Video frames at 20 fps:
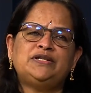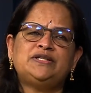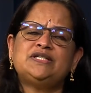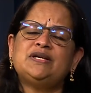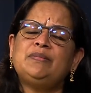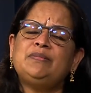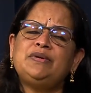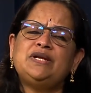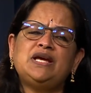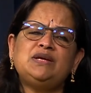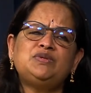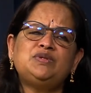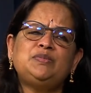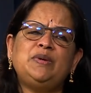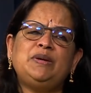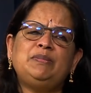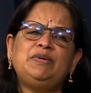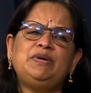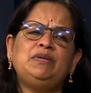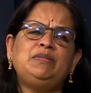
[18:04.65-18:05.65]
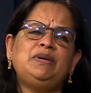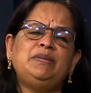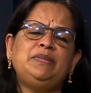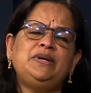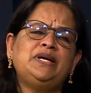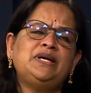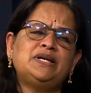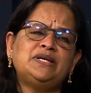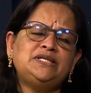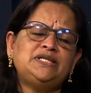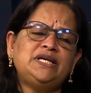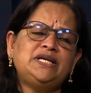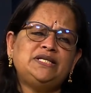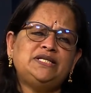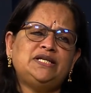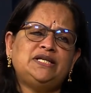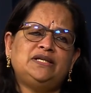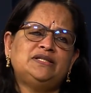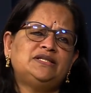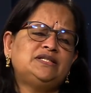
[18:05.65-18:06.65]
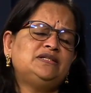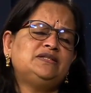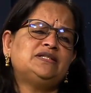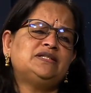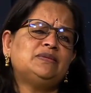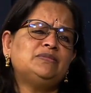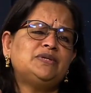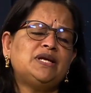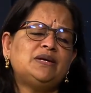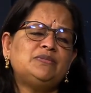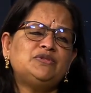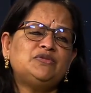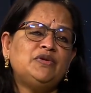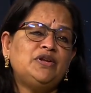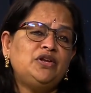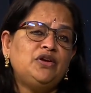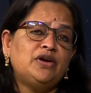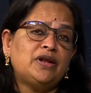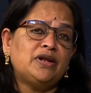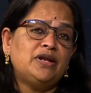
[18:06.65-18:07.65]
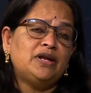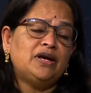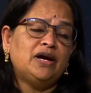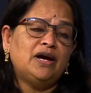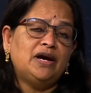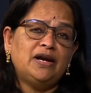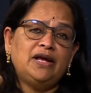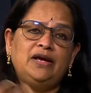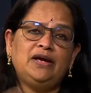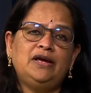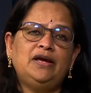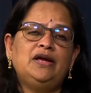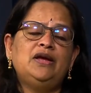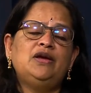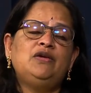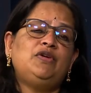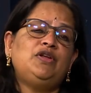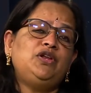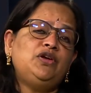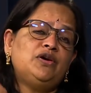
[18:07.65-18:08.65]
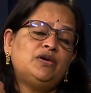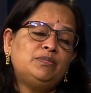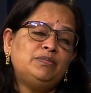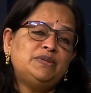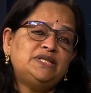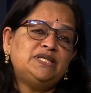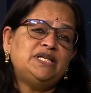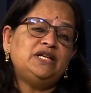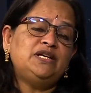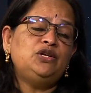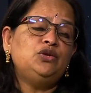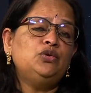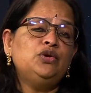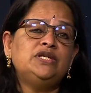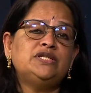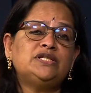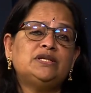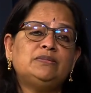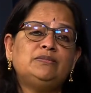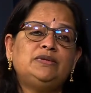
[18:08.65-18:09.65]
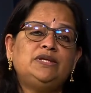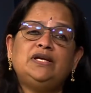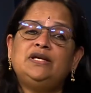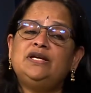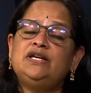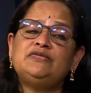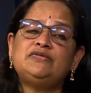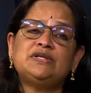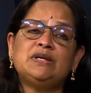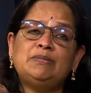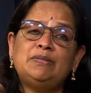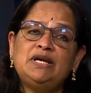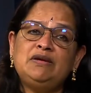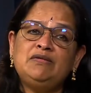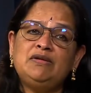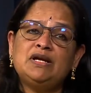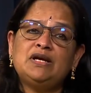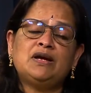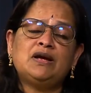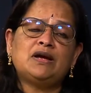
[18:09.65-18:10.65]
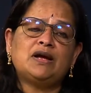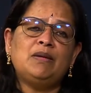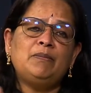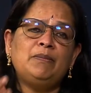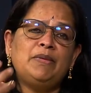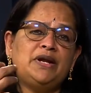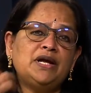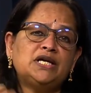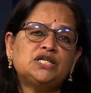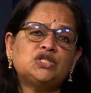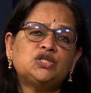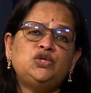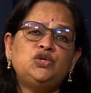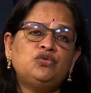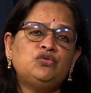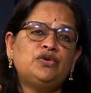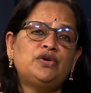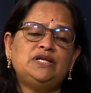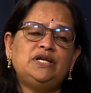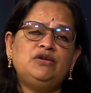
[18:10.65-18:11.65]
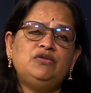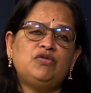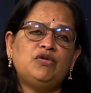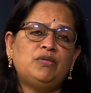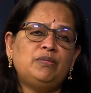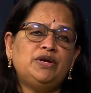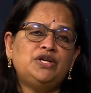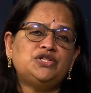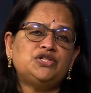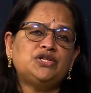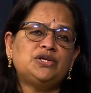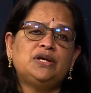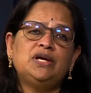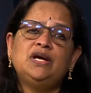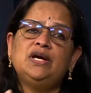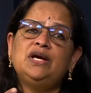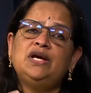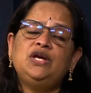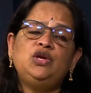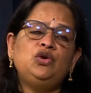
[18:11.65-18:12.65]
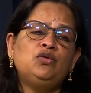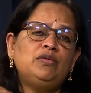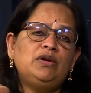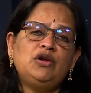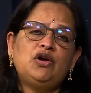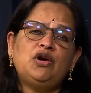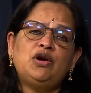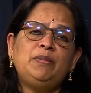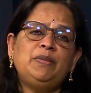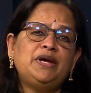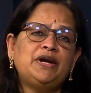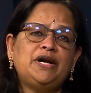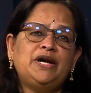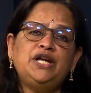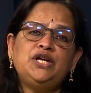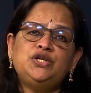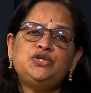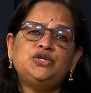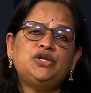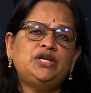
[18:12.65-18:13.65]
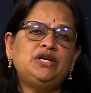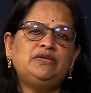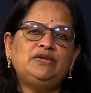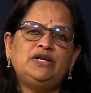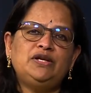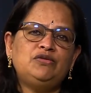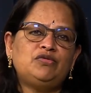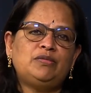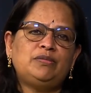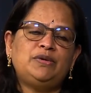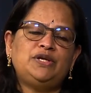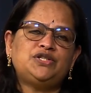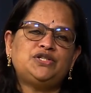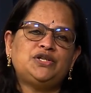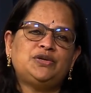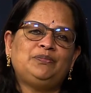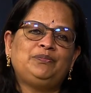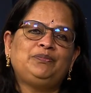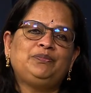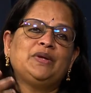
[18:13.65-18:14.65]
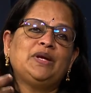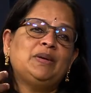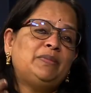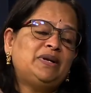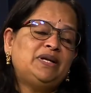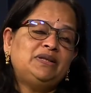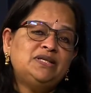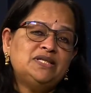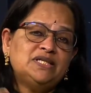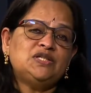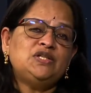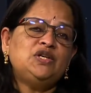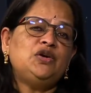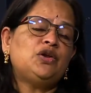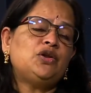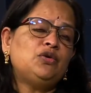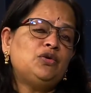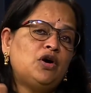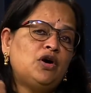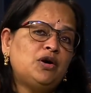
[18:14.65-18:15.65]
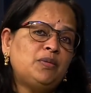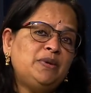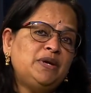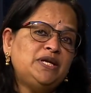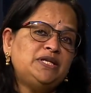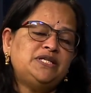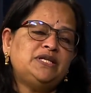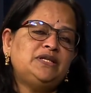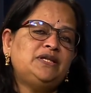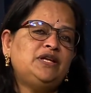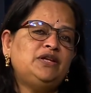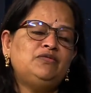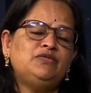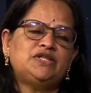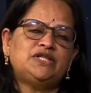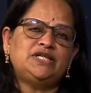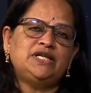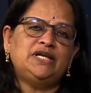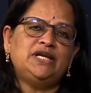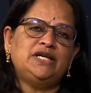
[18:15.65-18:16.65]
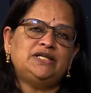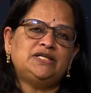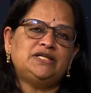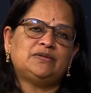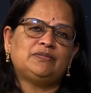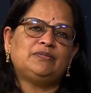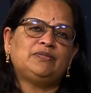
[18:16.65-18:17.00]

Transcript: Sometimes people may be irritating. See, sometimes when you are in a hurry, when you are busy doing something, if somebody will come and ask you for information, you will not be ready to give the information. But this, you are not meeting the investigator.